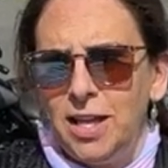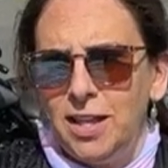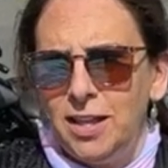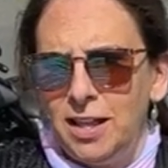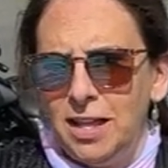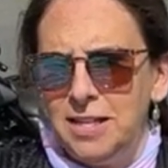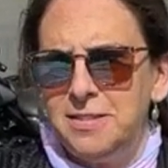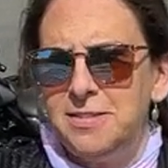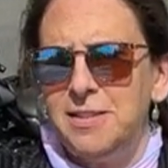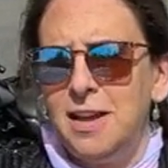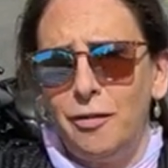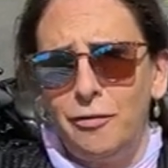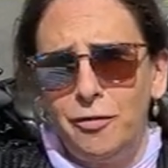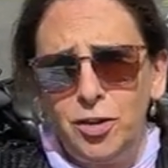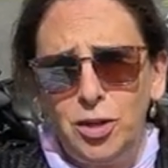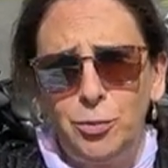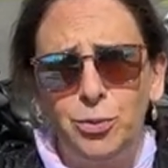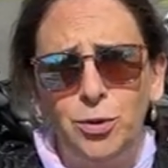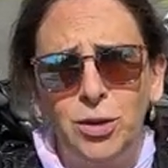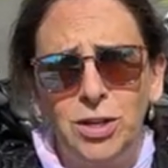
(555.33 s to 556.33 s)
it
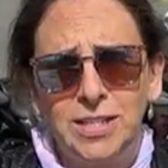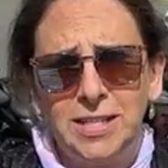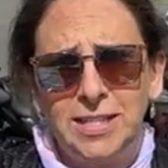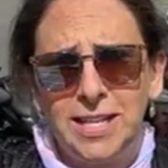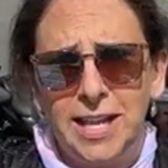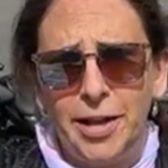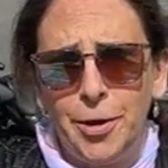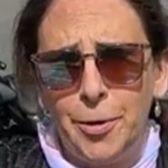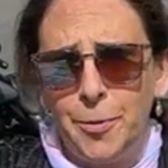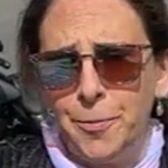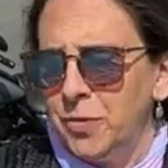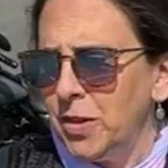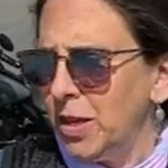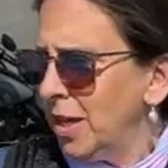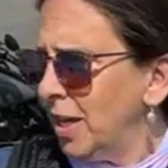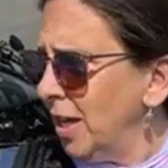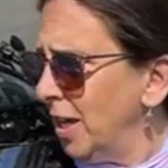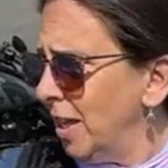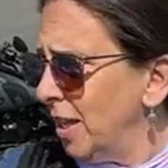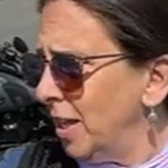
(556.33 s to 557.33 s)
definitely brings it down.
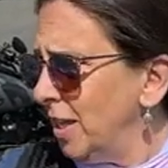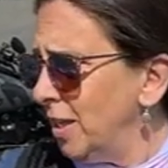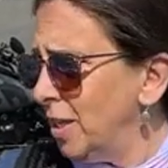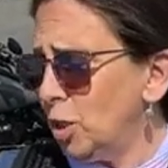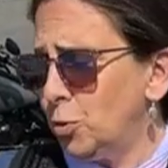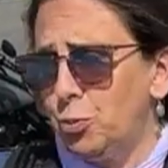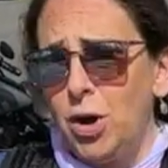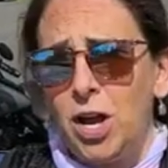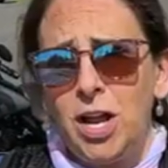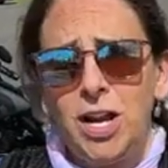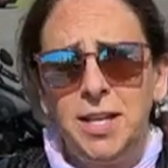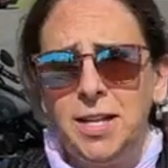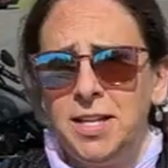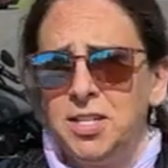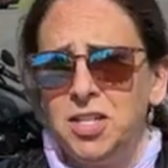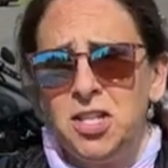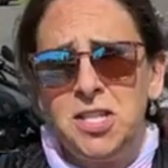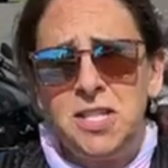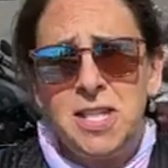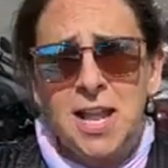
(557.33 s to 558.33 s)
This product
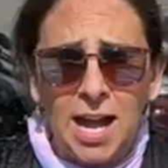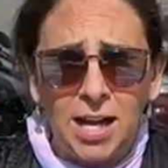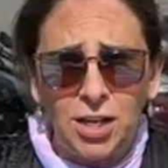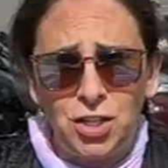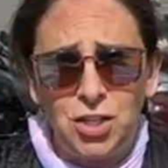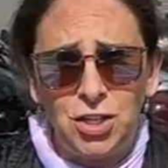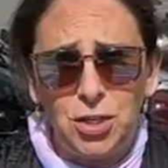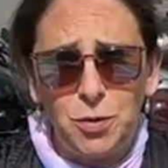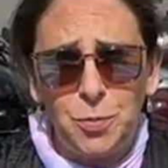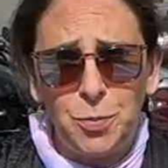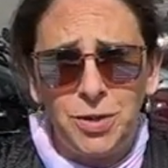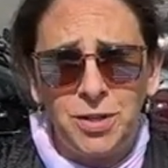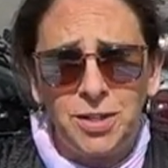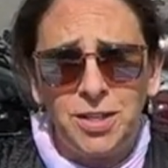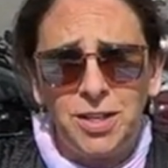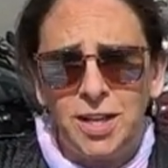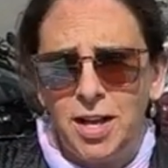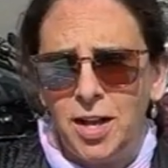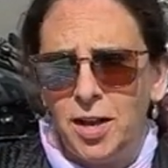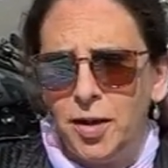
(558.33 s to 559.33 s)
is not cheap,
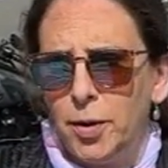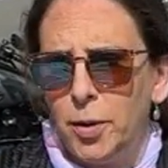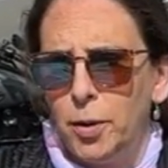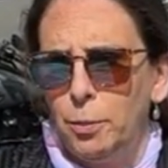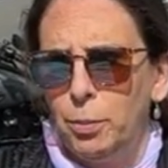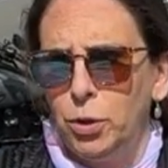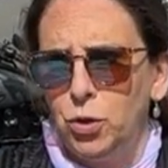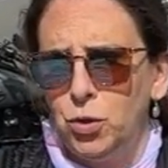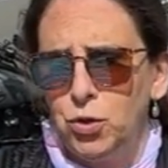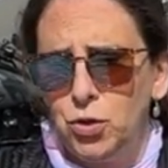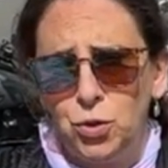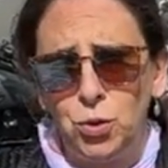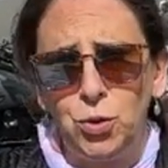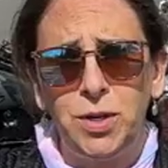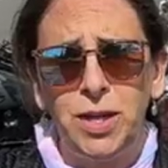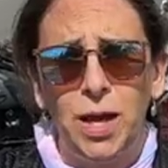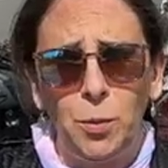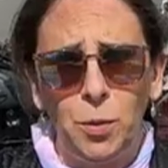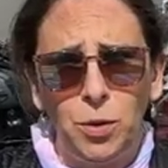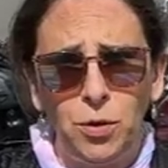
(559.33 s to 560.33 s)
uh, but you do
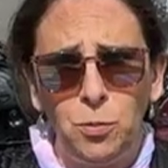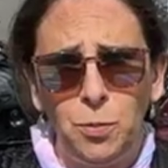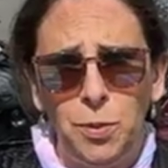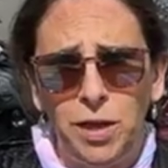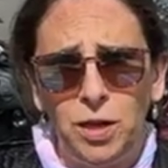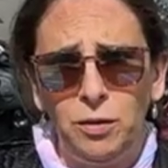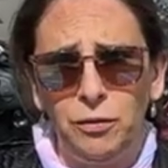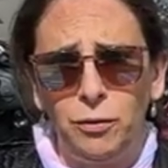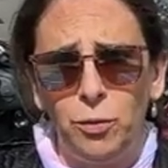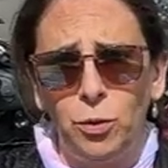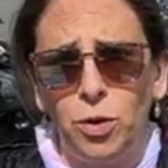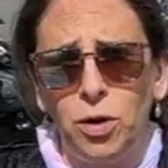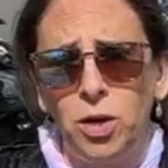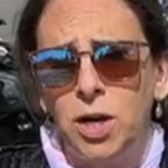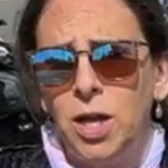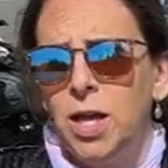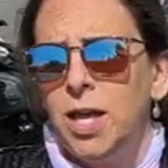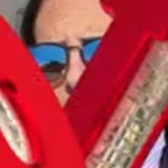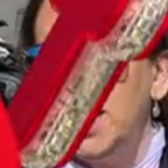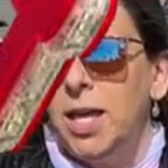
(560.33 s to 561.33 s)
get what you pay for.
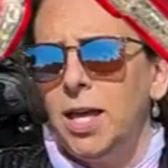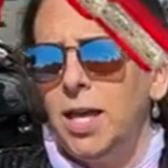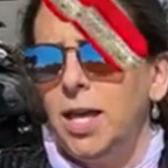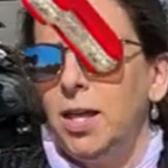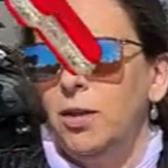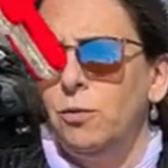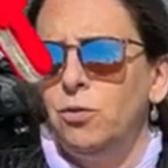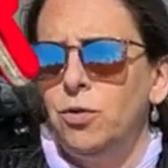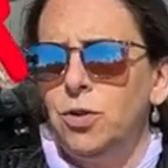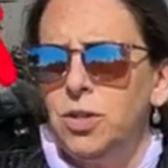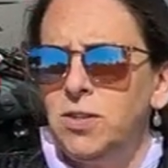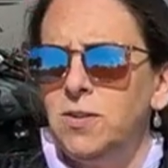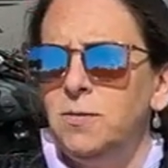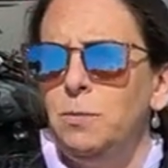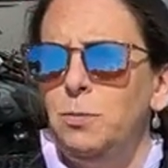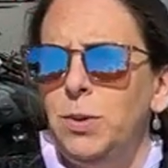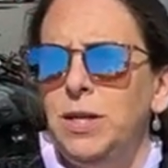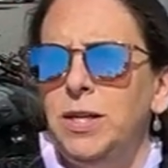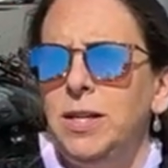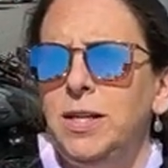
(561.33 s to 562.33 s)
It,
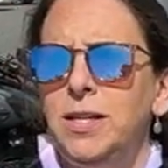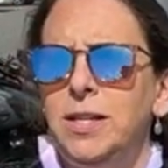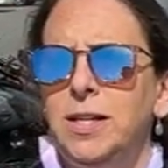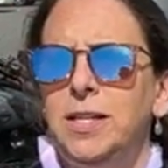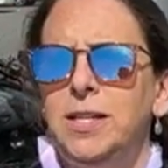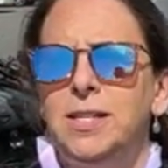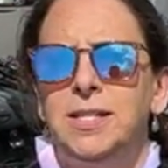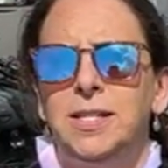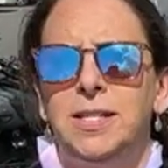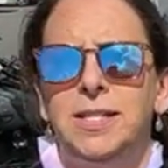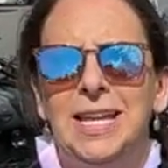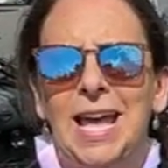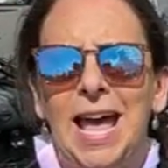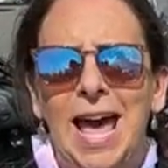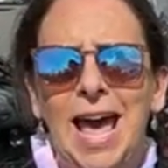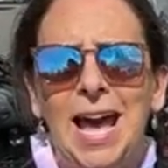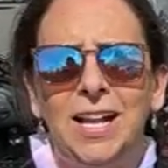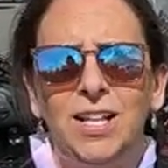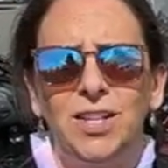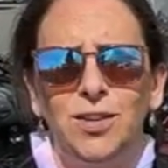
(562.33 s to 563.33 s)
reason being is it's
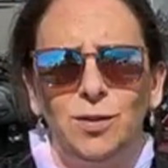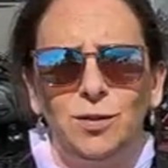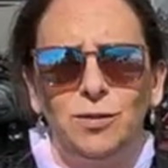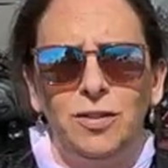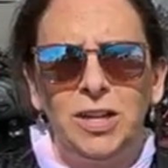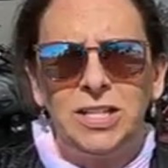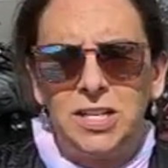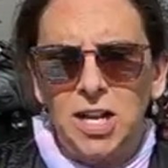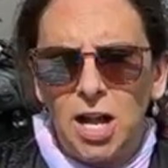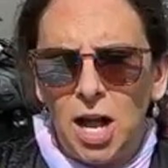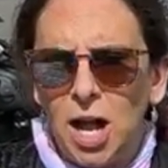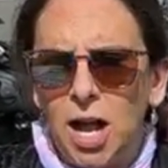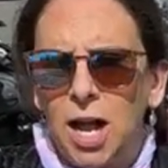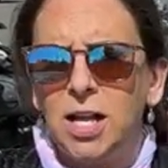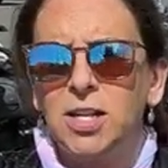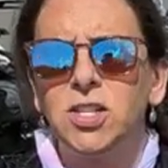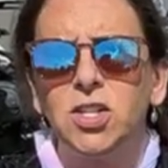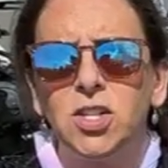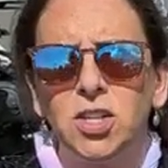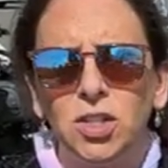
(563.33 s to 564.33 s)
active, it's
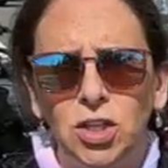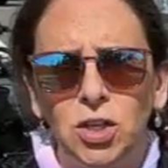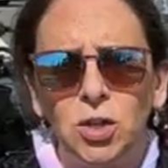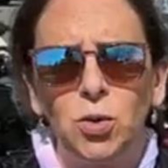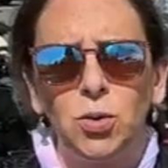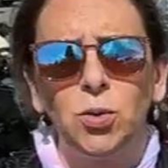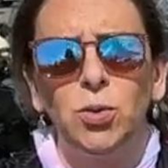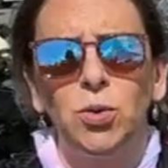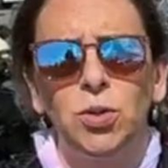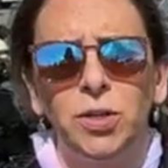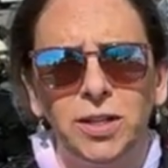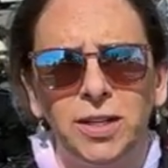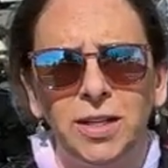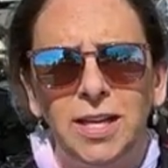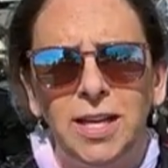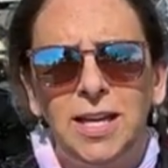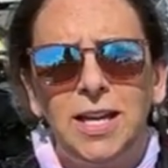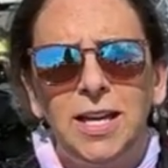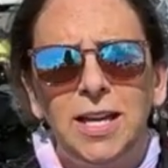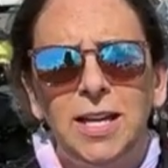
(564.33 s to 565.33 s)
constantly cooling.
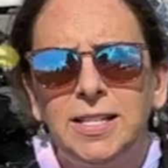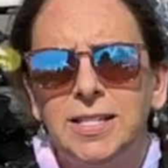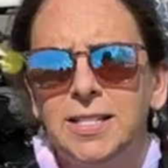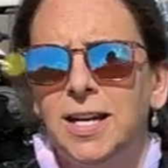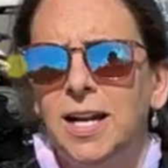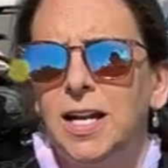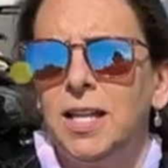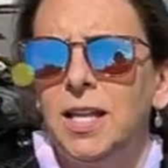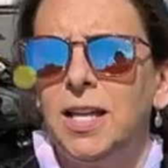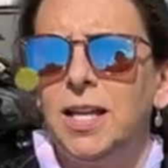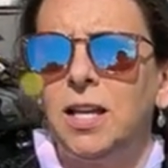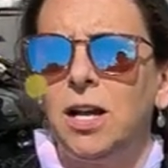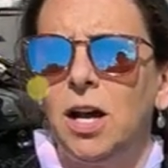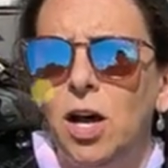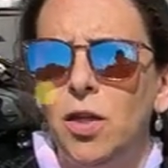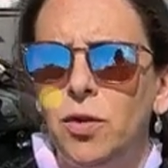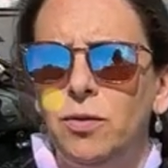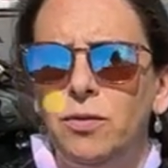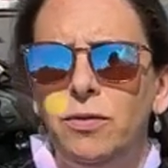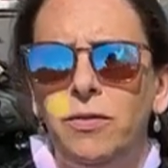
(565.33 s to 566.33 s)
It's not like
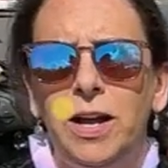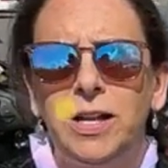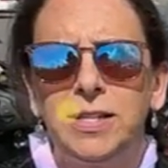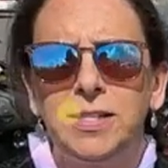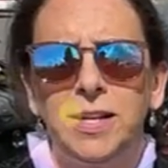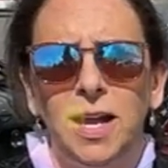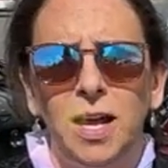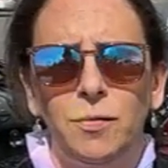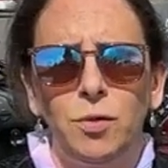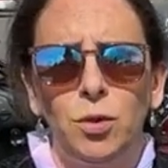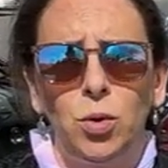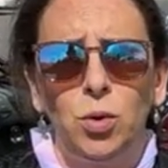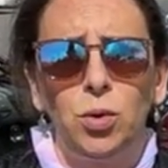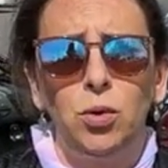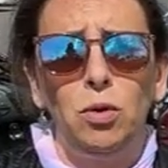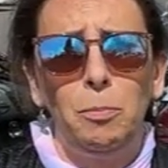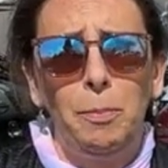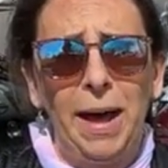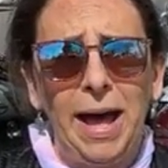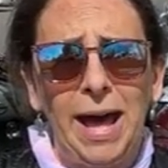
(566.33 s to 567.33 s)
other vests that have the
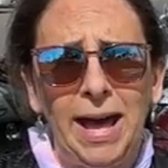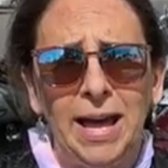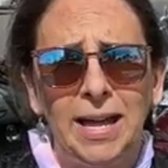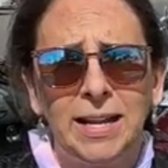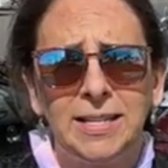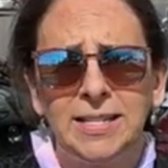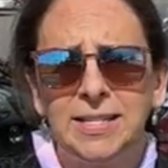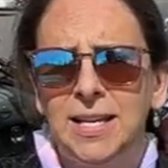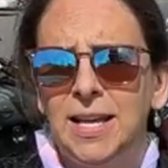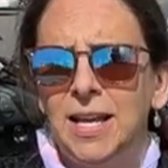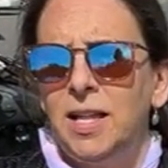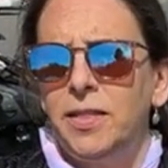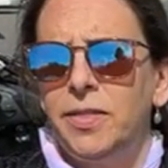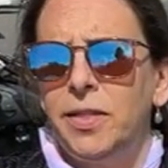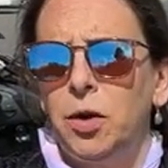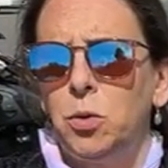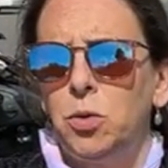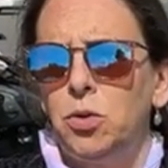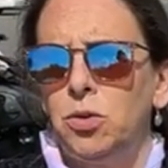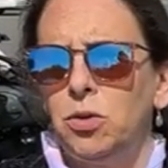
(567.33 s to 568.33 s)
cool packs
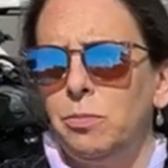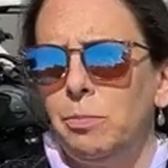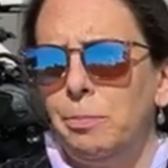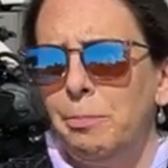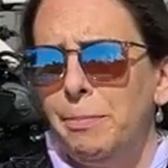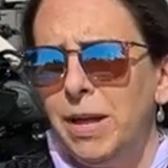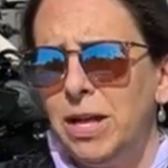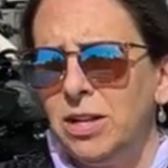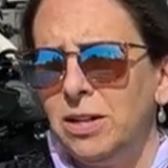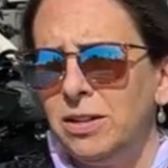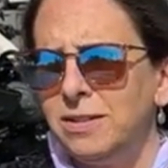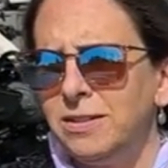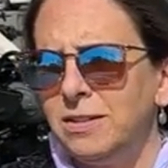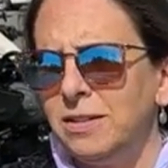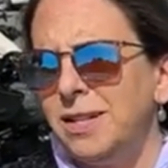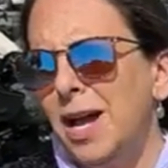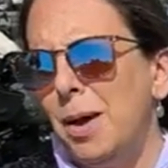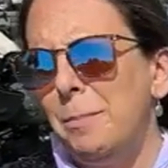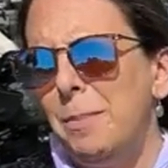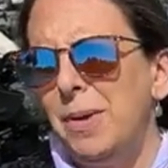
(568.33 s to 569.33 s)
that will melt,
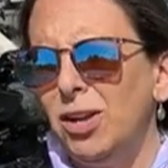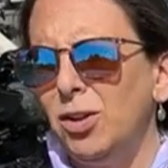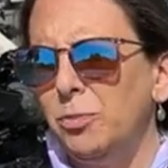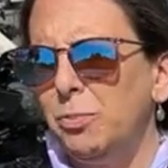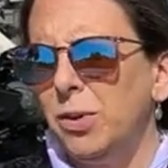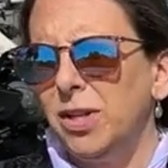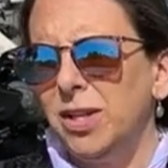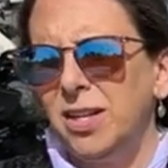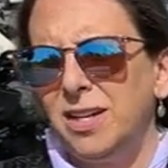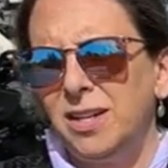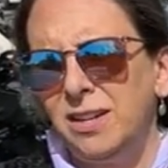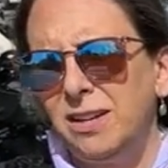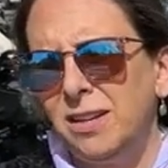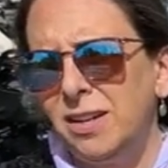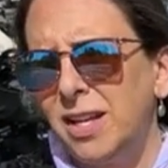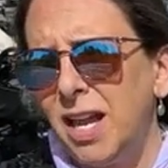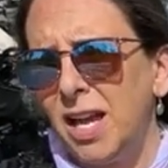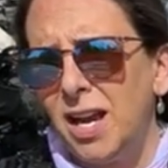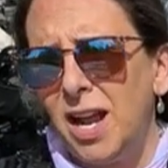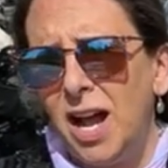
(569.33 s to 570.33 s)
not melt, but like
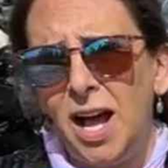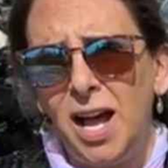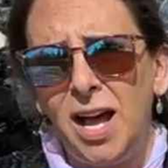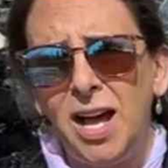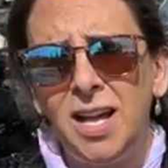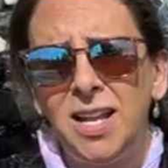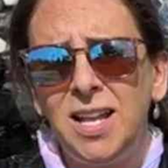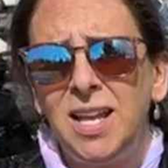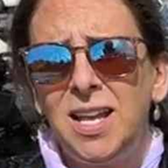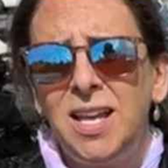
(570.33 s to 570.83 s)
get hot,